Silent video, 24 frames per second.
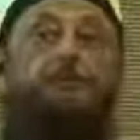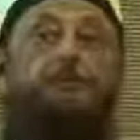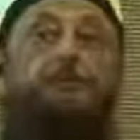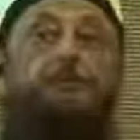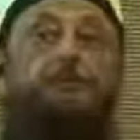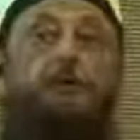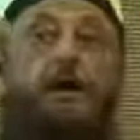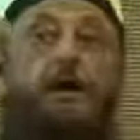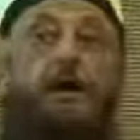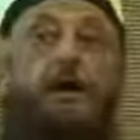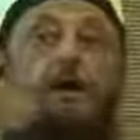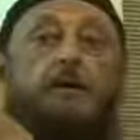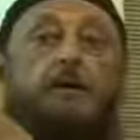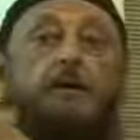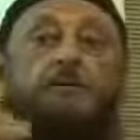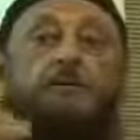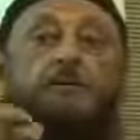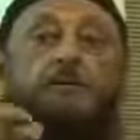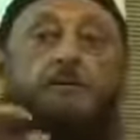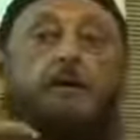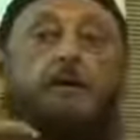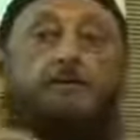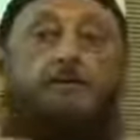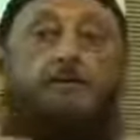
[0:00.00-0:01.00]
And so
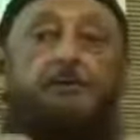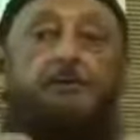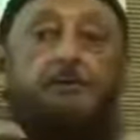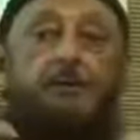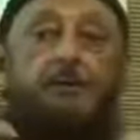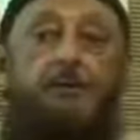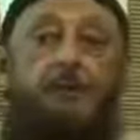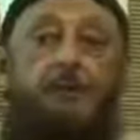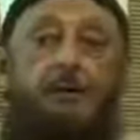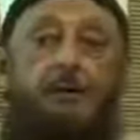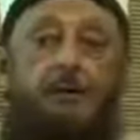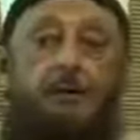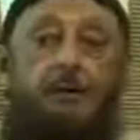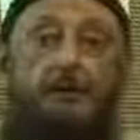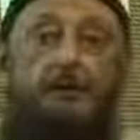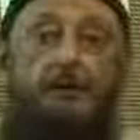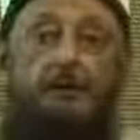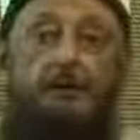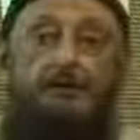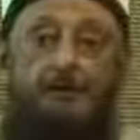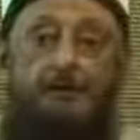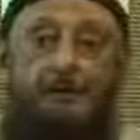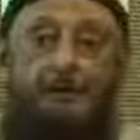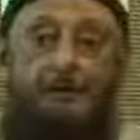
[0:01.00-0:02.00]
I have come to the
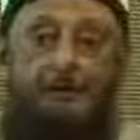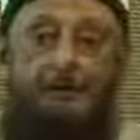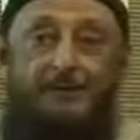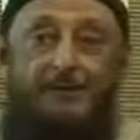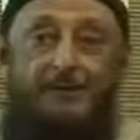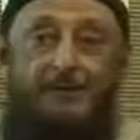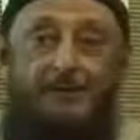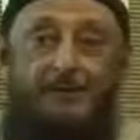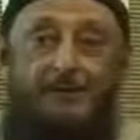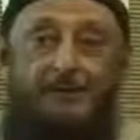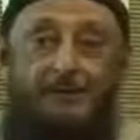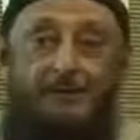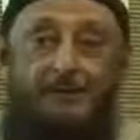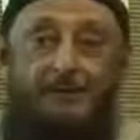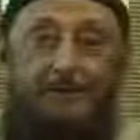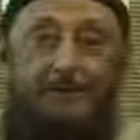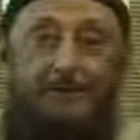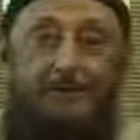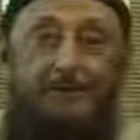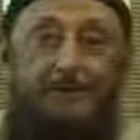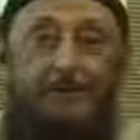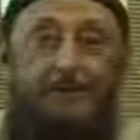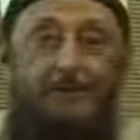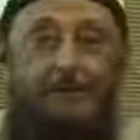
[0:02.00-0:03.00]
conclusion,
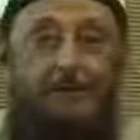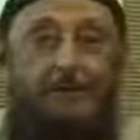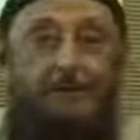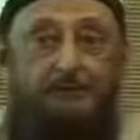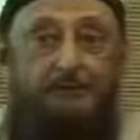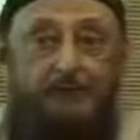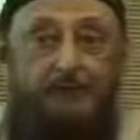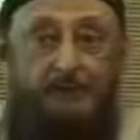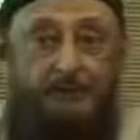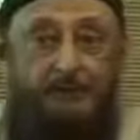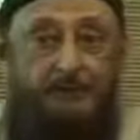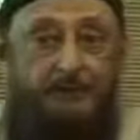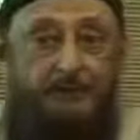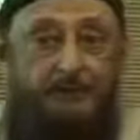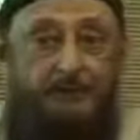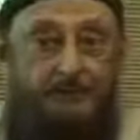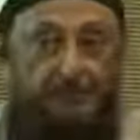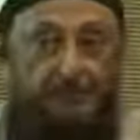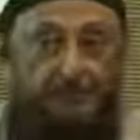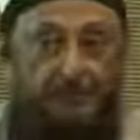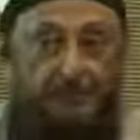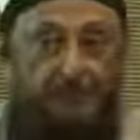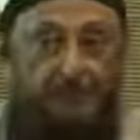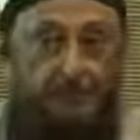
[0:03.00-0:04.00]
if
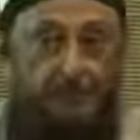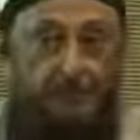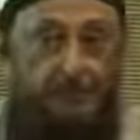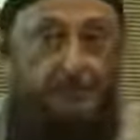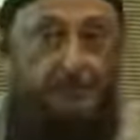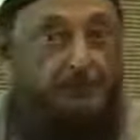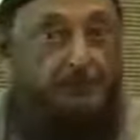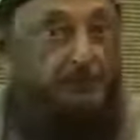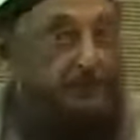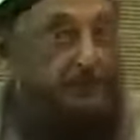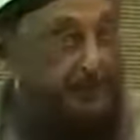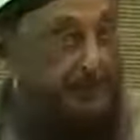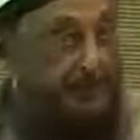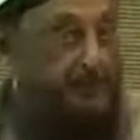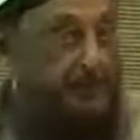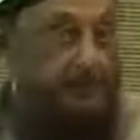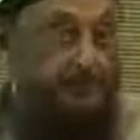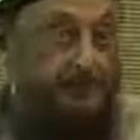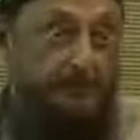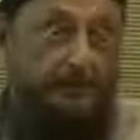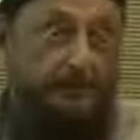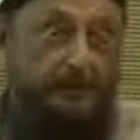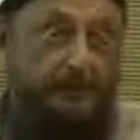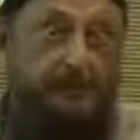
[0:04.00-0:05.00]
others differ with
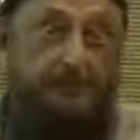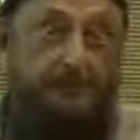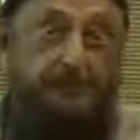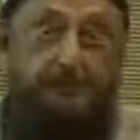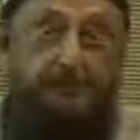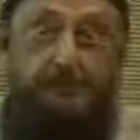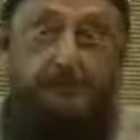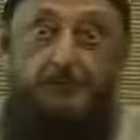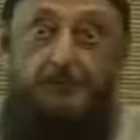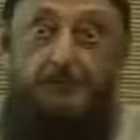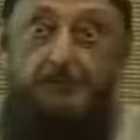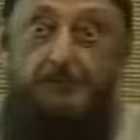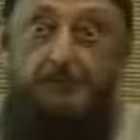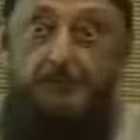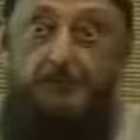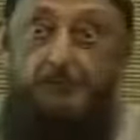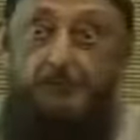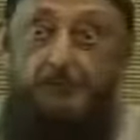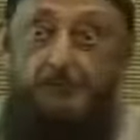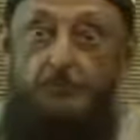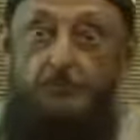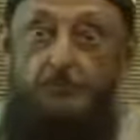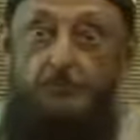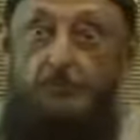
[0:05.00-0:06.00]
me, they have the right to
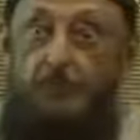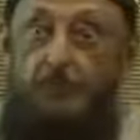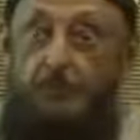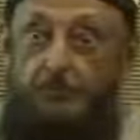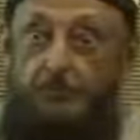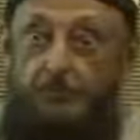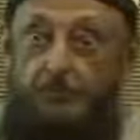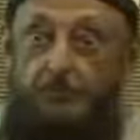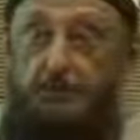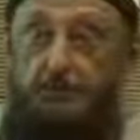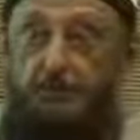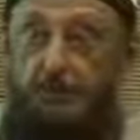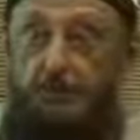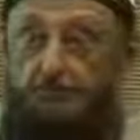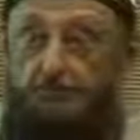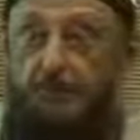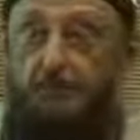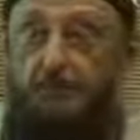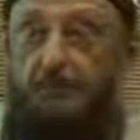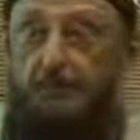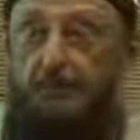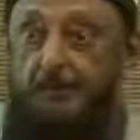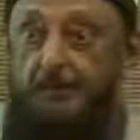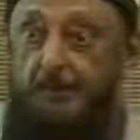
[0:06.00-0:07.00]
do so, but they must
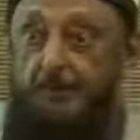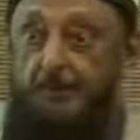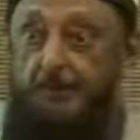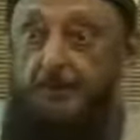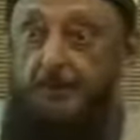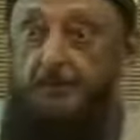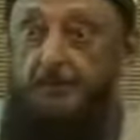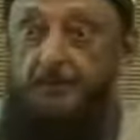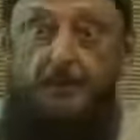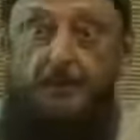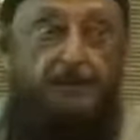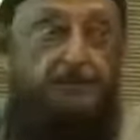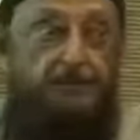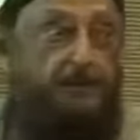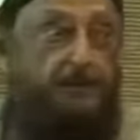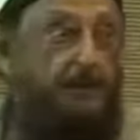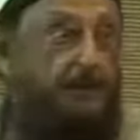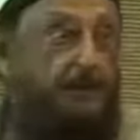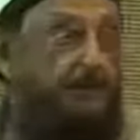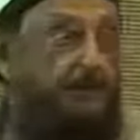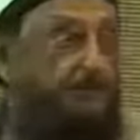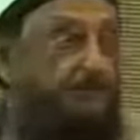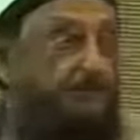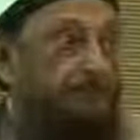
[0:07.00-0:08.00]
do it publicly, not in
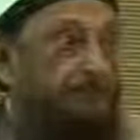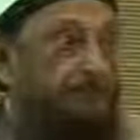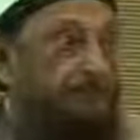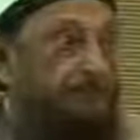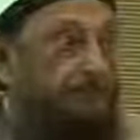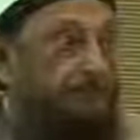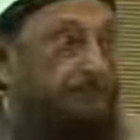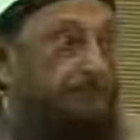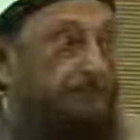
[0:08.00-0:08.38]
privately.